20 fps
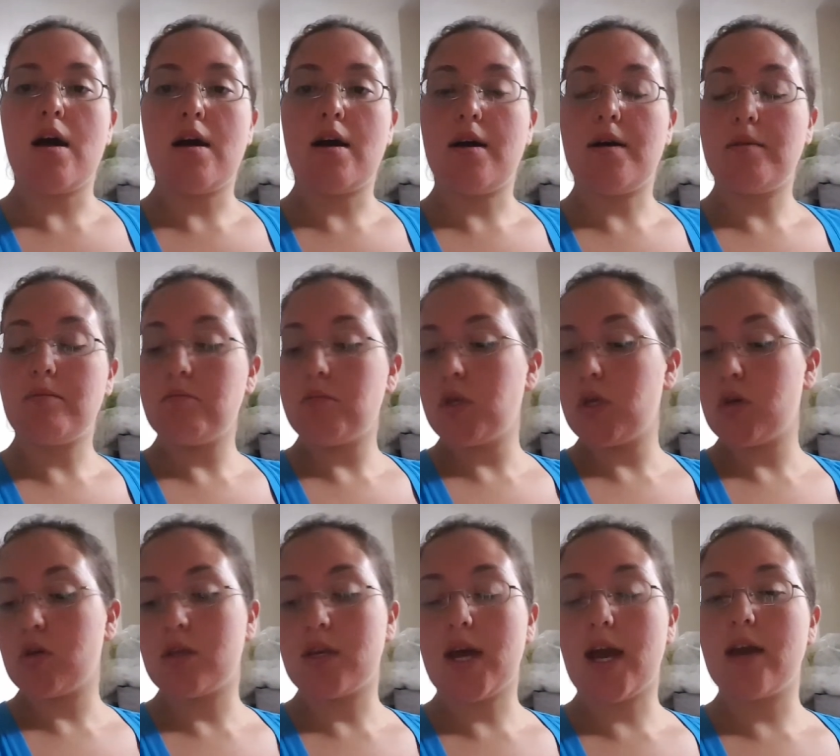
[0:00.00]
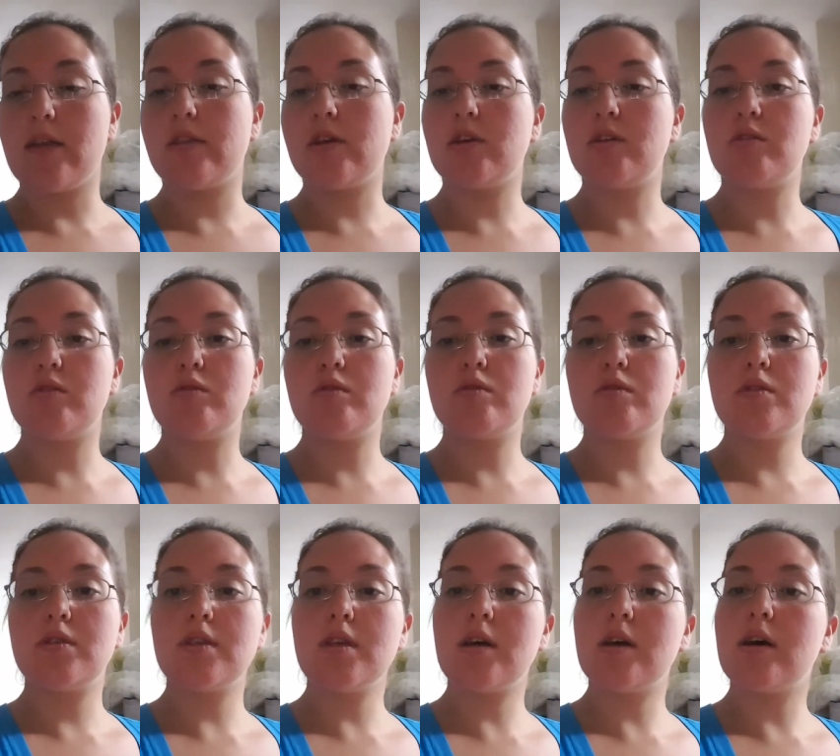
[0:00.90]
Uh, you can either
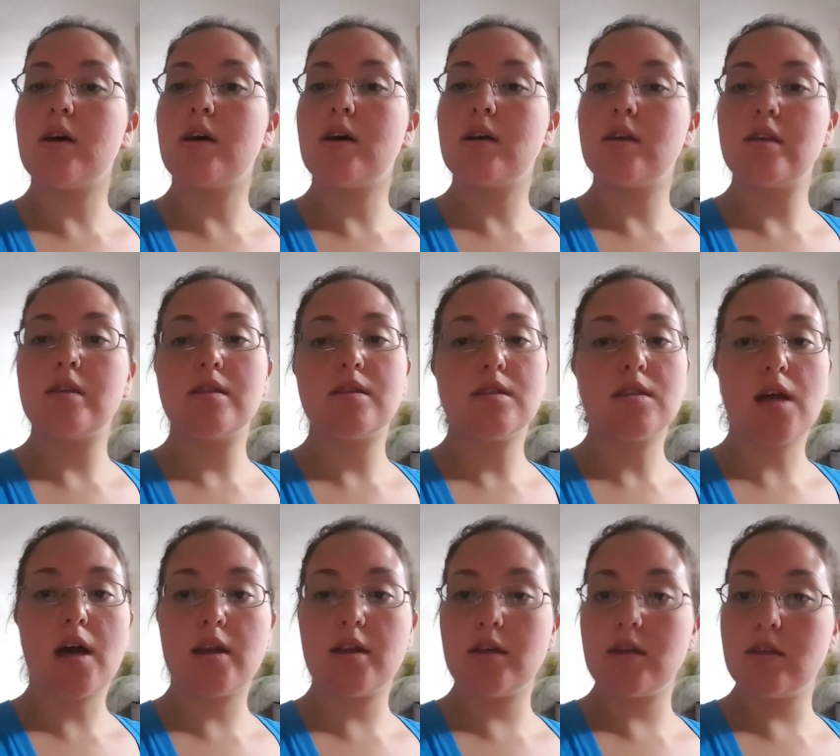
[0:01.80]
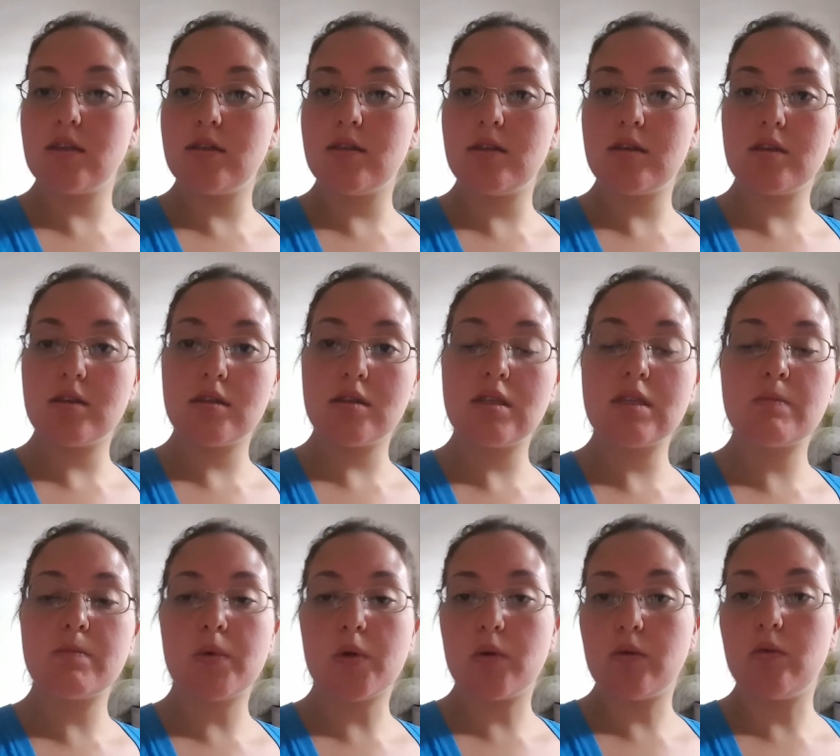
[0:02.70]
use a slotted
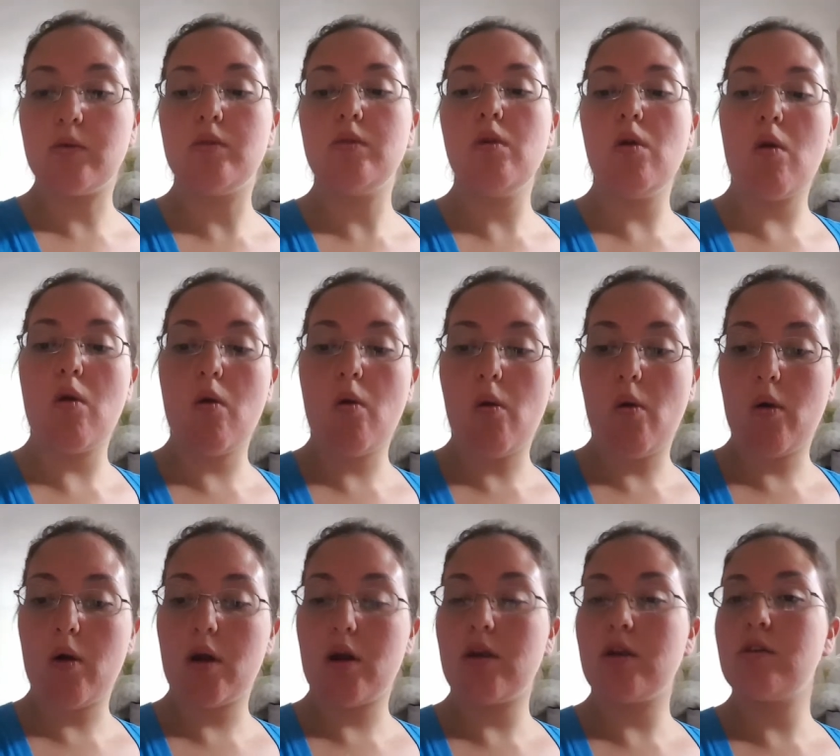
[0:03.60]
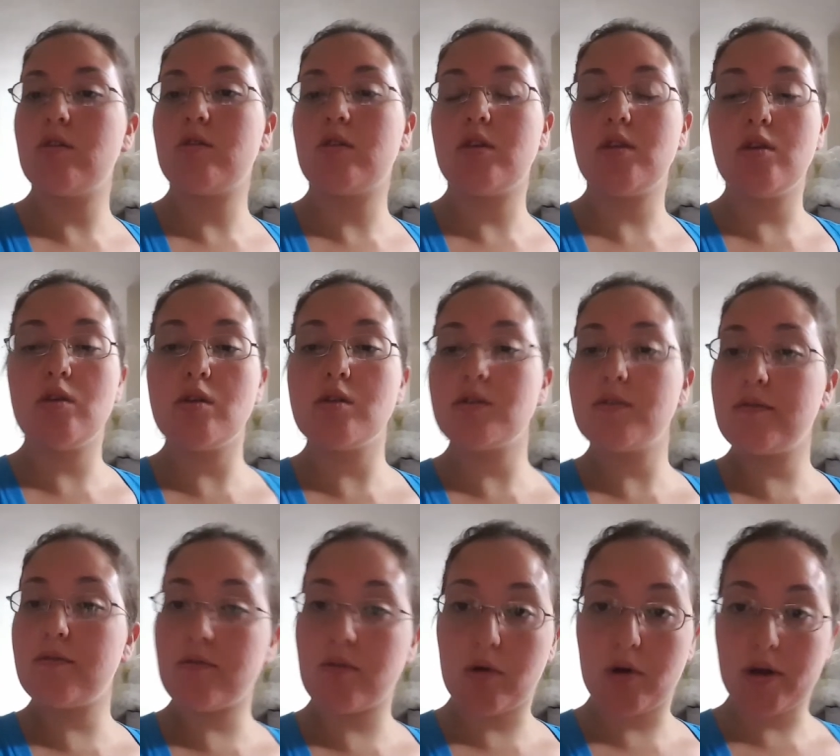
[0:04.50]
spoon or you can
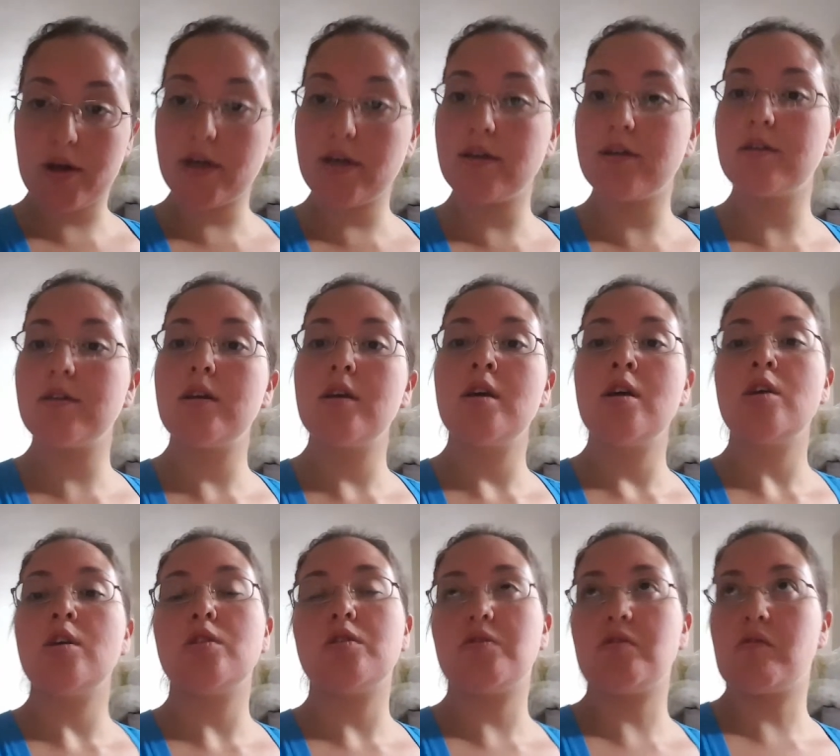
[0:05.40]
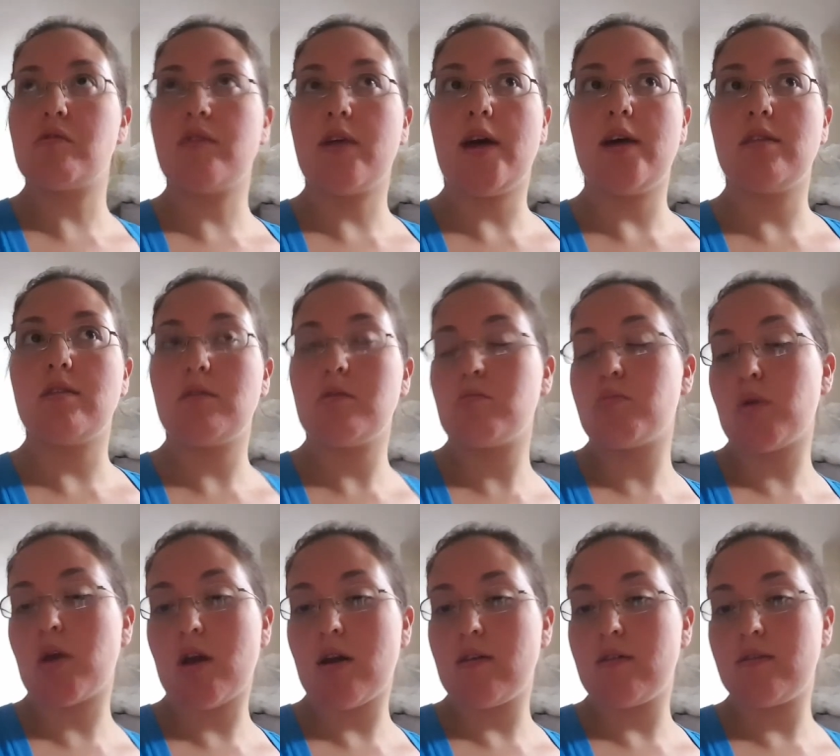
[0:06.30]
use a fork so that the
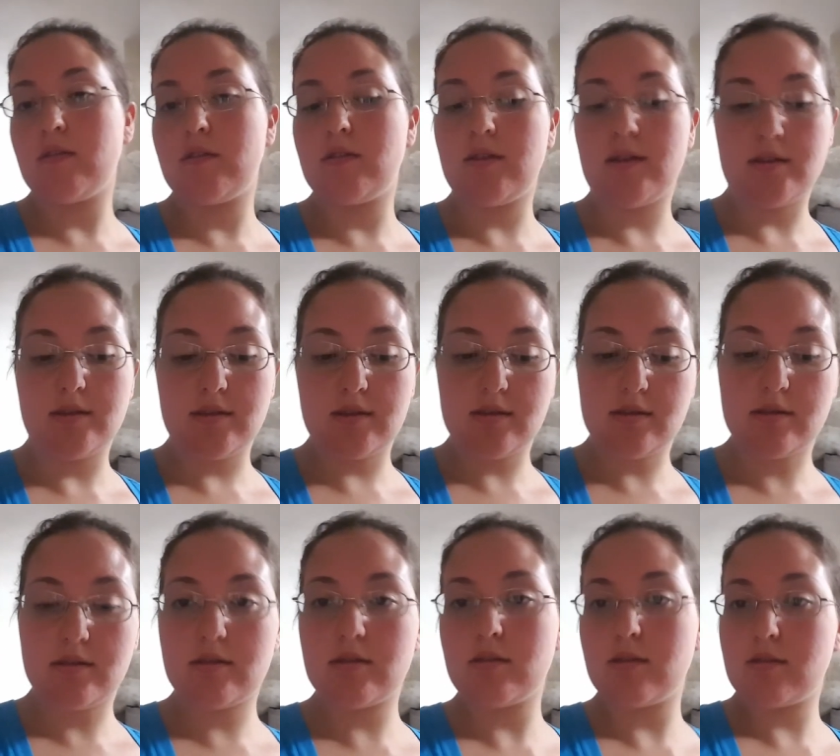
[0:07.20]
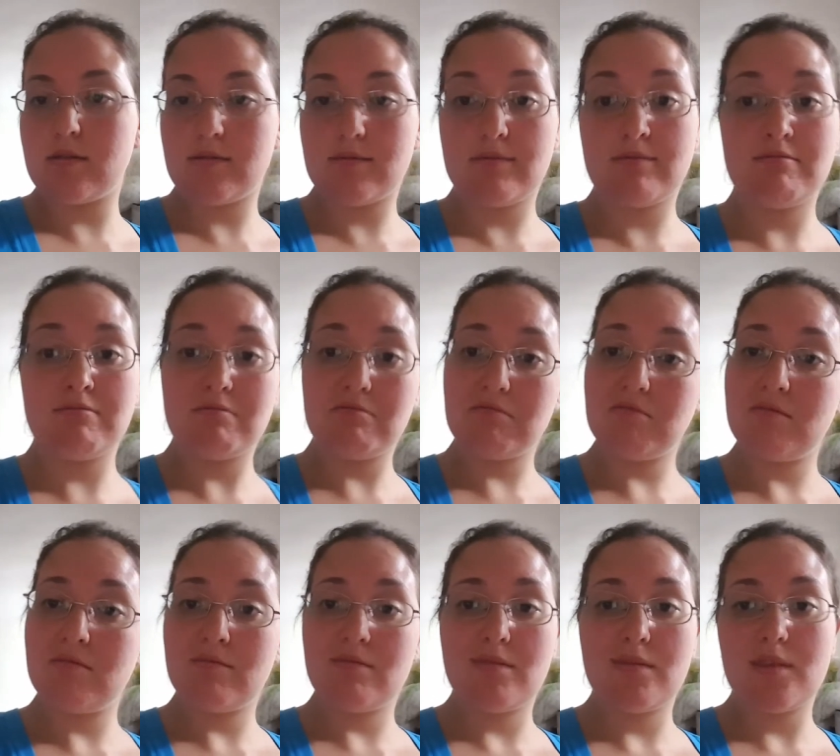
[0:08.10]
broth doesn't
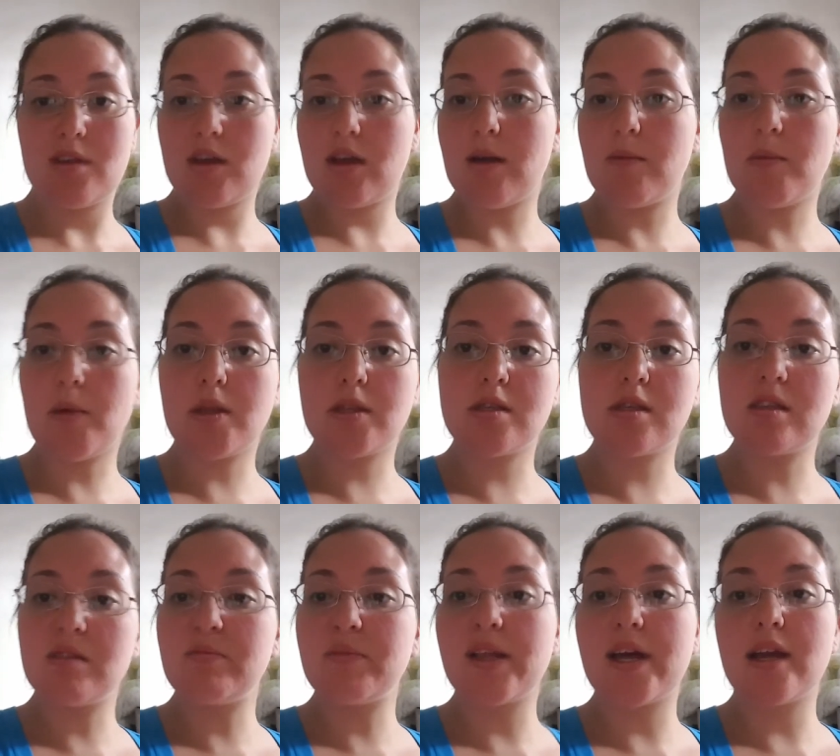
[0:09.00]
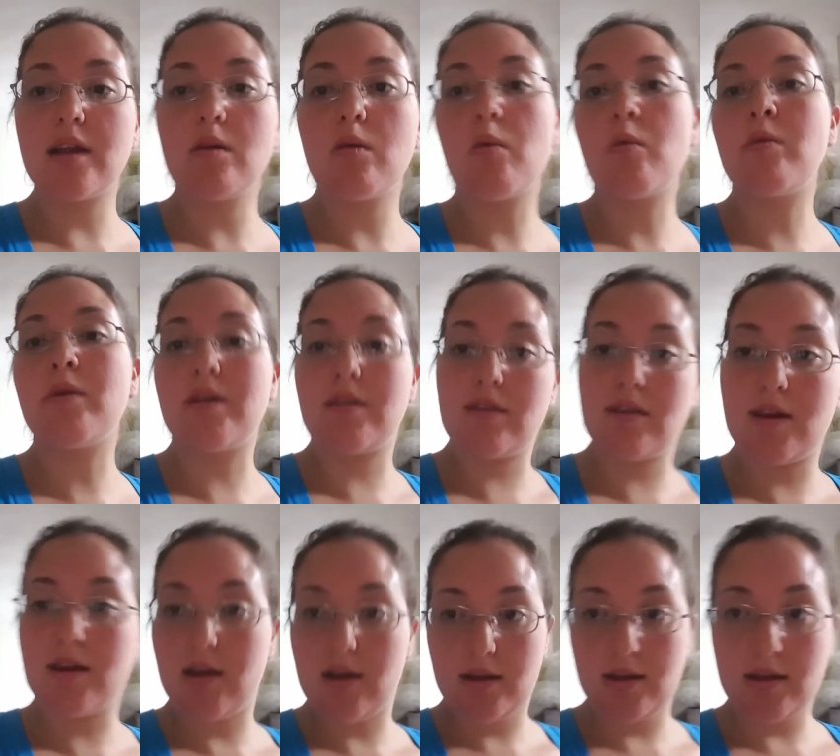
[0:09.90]
come onto the plate with the